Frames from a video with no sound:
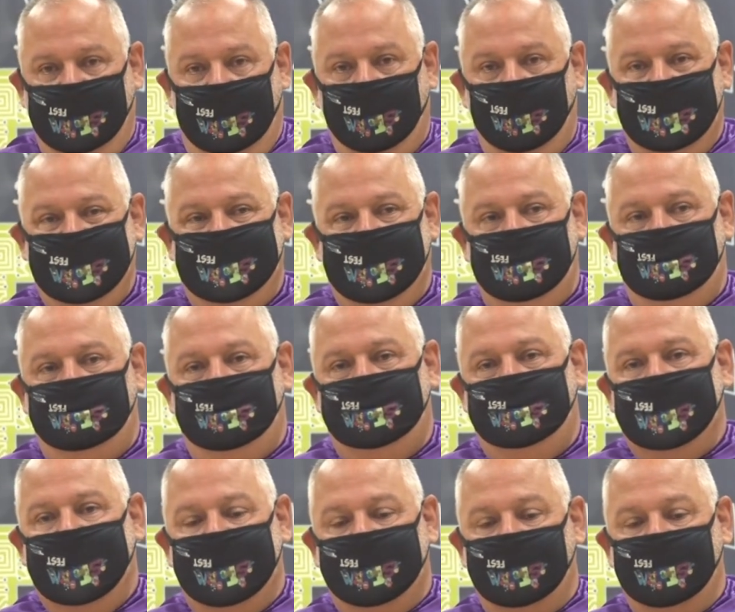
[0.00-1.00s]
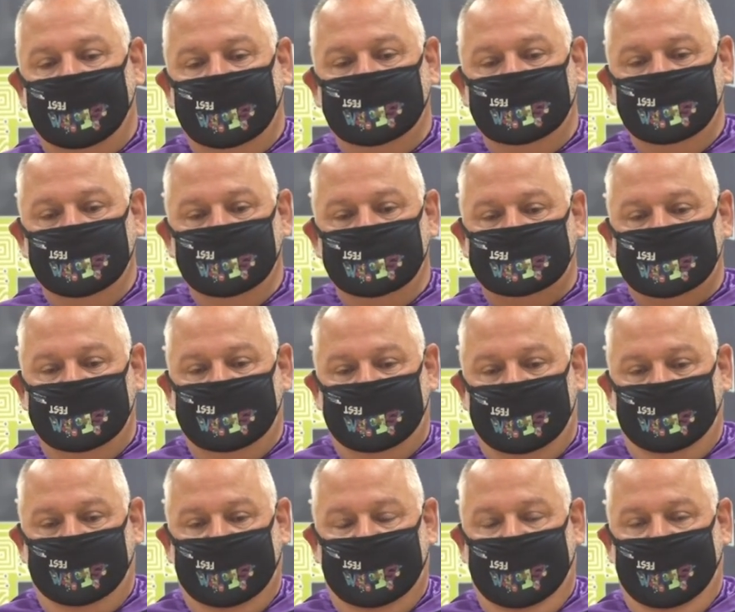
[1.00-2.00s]
and we get better at using
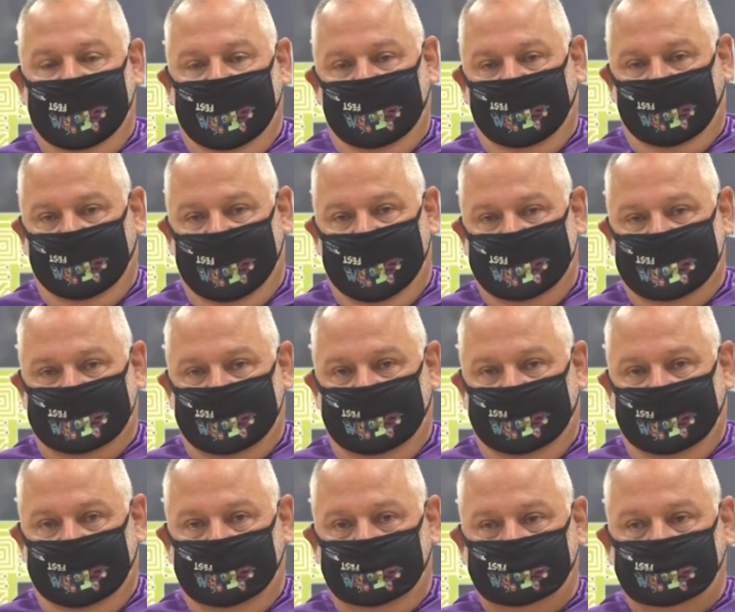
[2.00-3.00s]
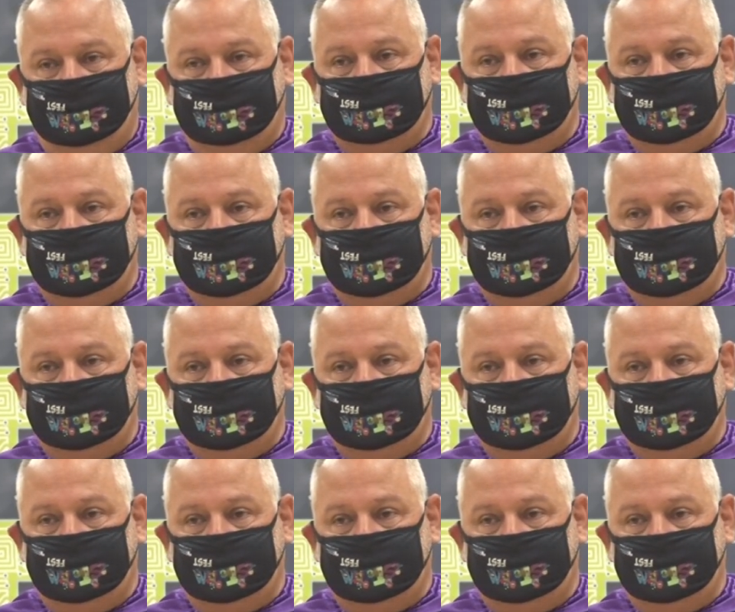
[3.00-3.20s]
them and analyzing them,